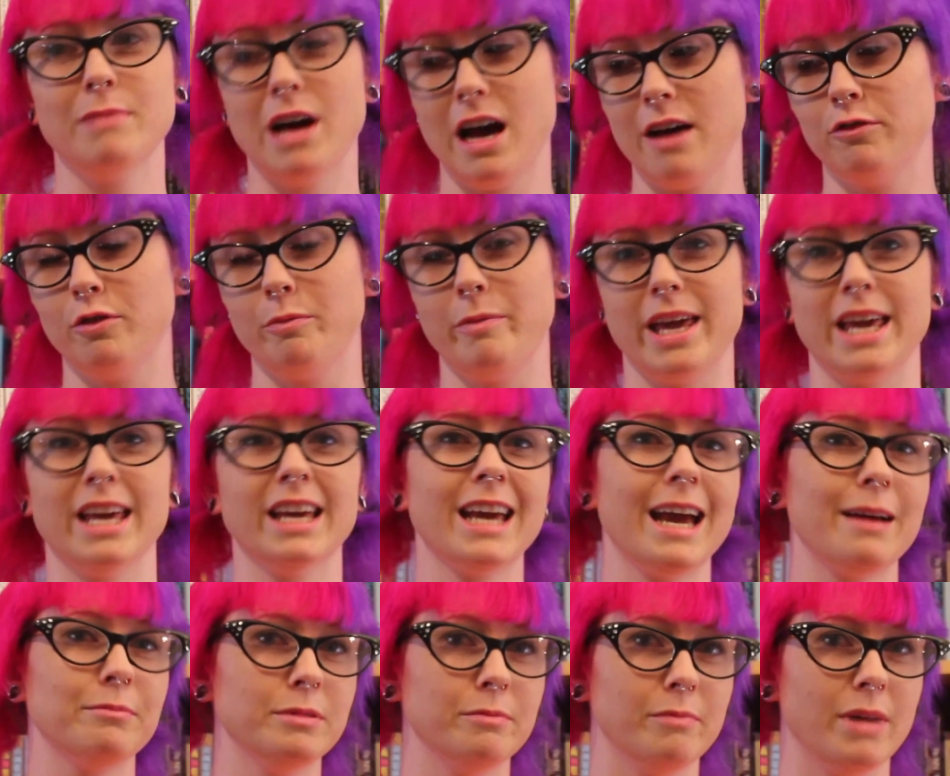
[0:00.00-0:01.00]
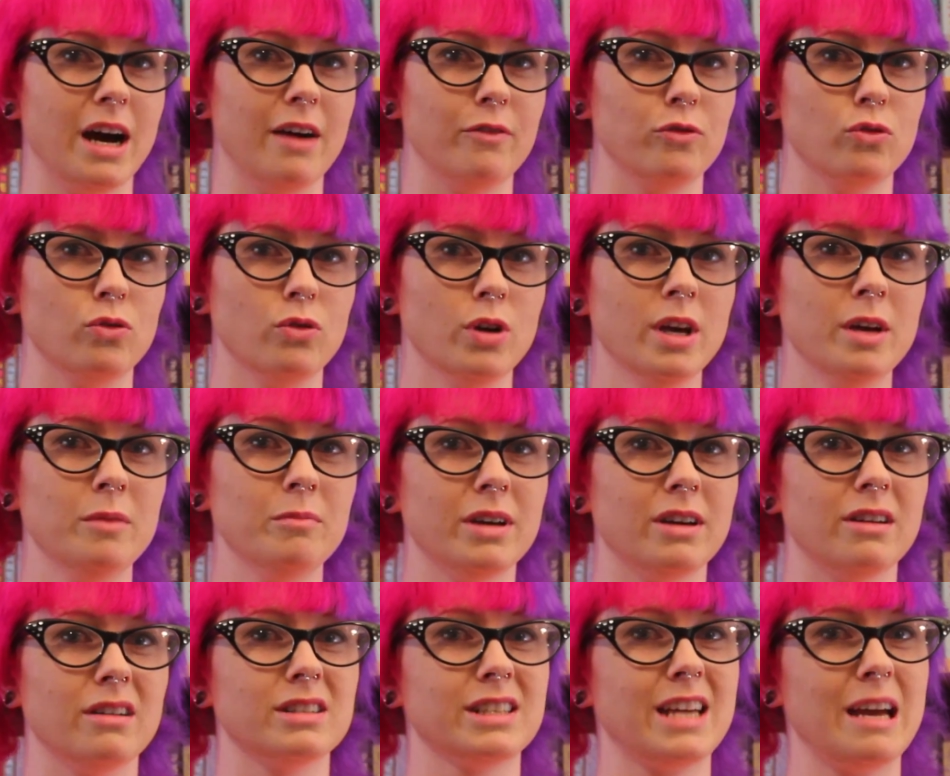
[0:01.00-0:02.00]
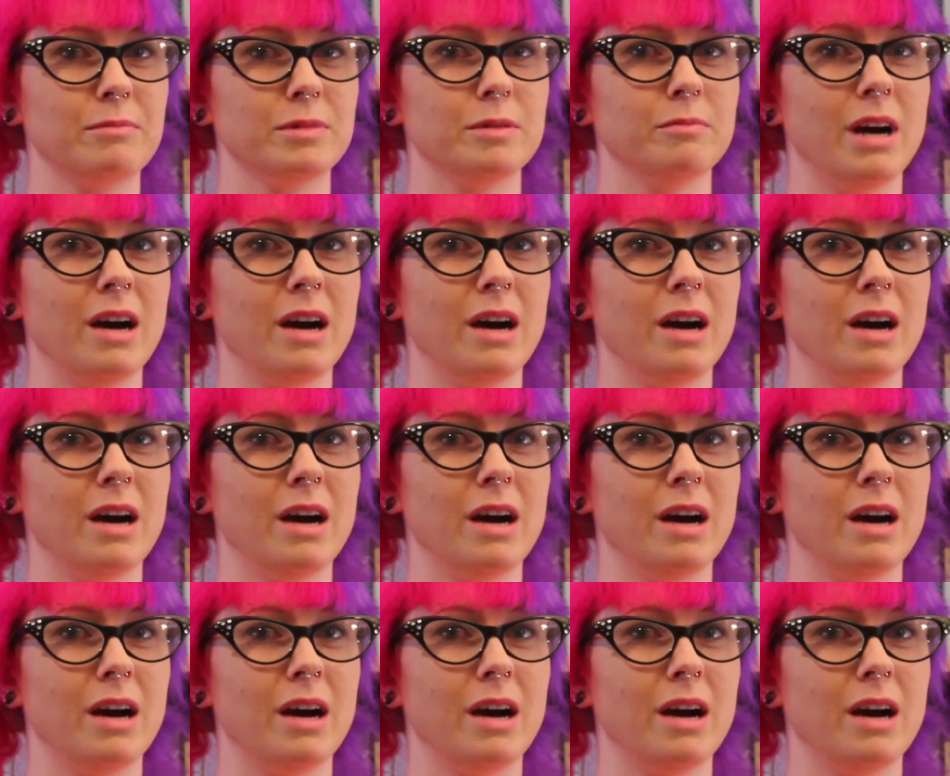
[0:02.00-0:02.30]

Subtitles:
Marvel being Captain Marvel because Captain